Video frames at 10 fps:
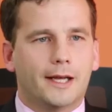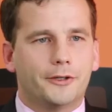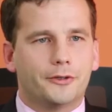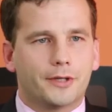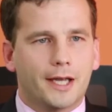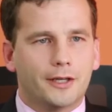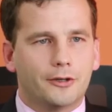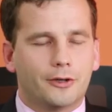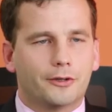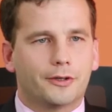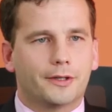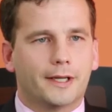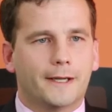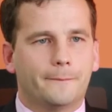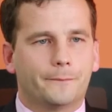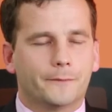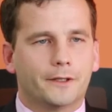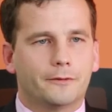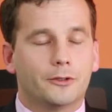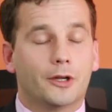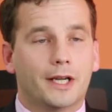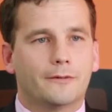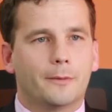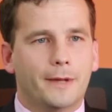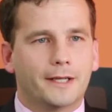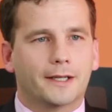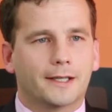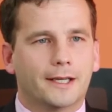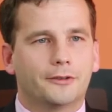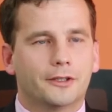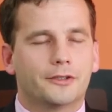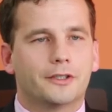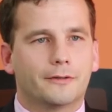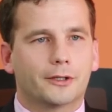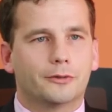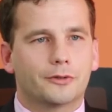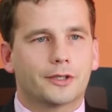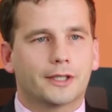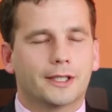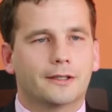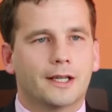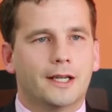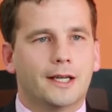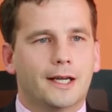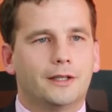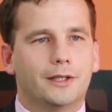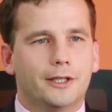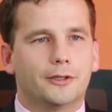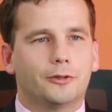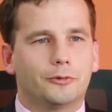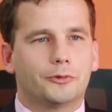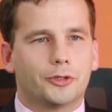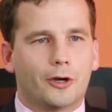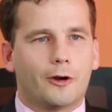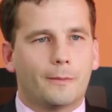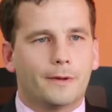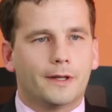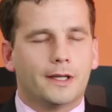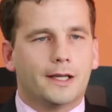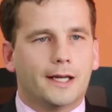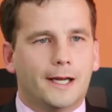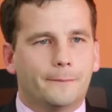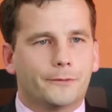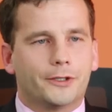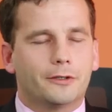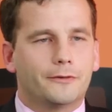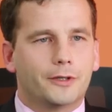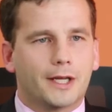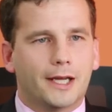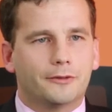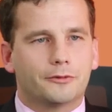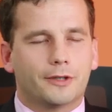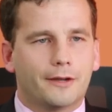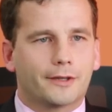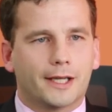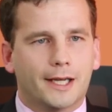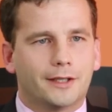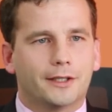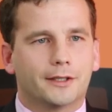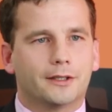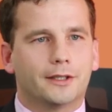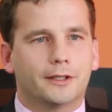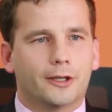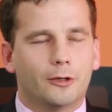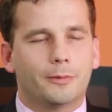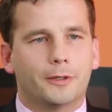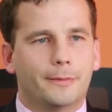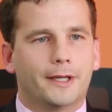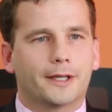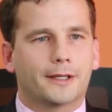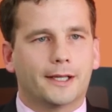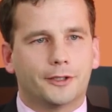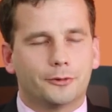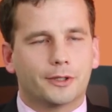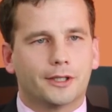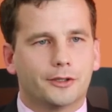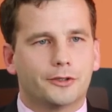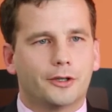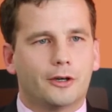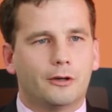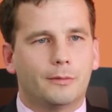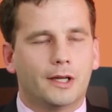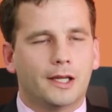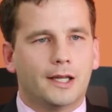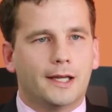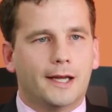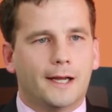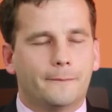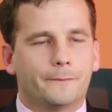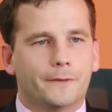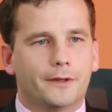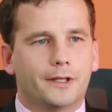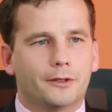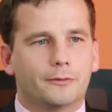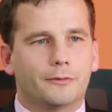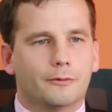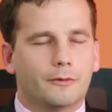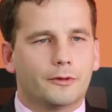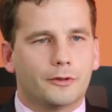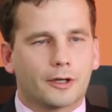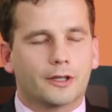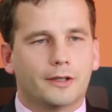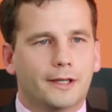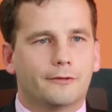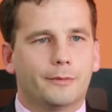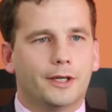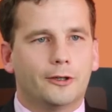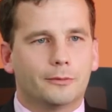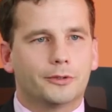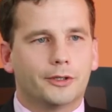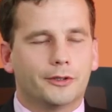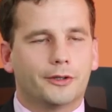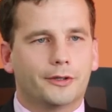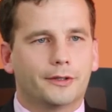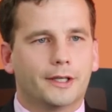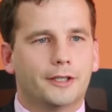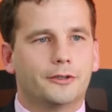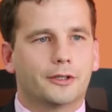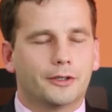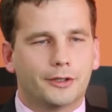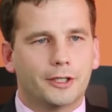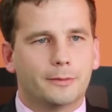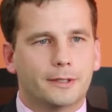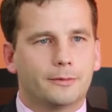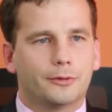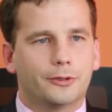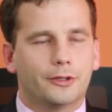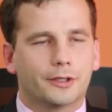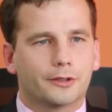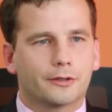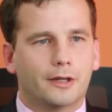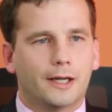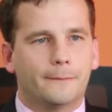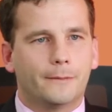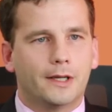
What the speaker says: You cannot, if you don't have a bank account, it's difficult to get a legal job. So if you can't drive a car legally, open a bank account or get a job, then you're not going to have many options, and you can see people turning to crime.